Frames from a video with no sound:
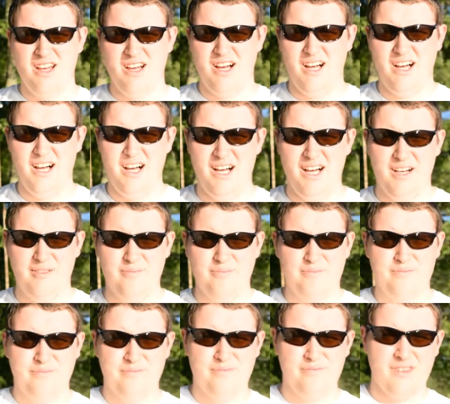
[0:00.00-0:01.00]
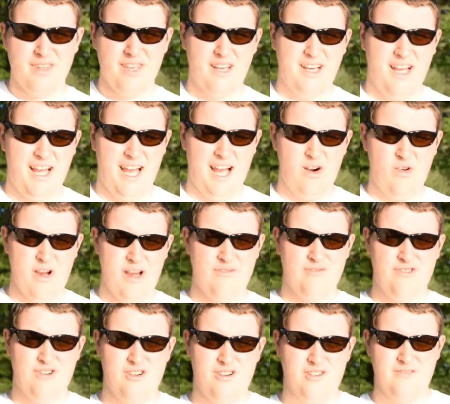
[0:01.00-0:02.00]
Um,
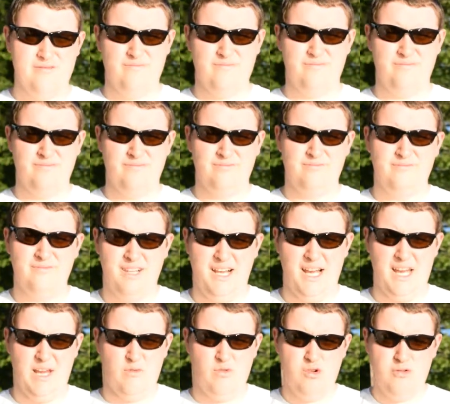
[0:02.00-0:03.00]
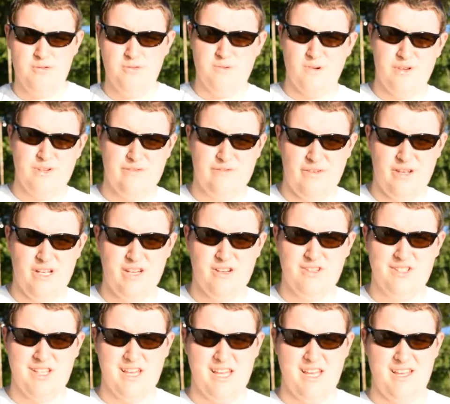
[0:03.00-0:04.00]
however, I will be posting
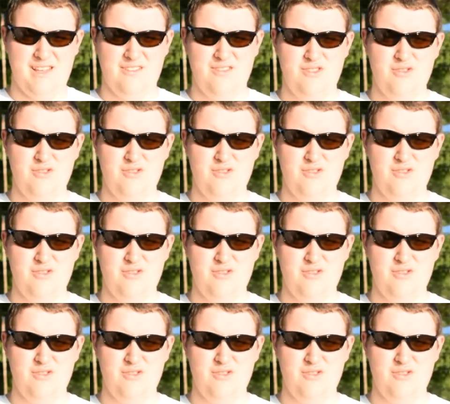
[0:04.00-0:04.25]
videos again.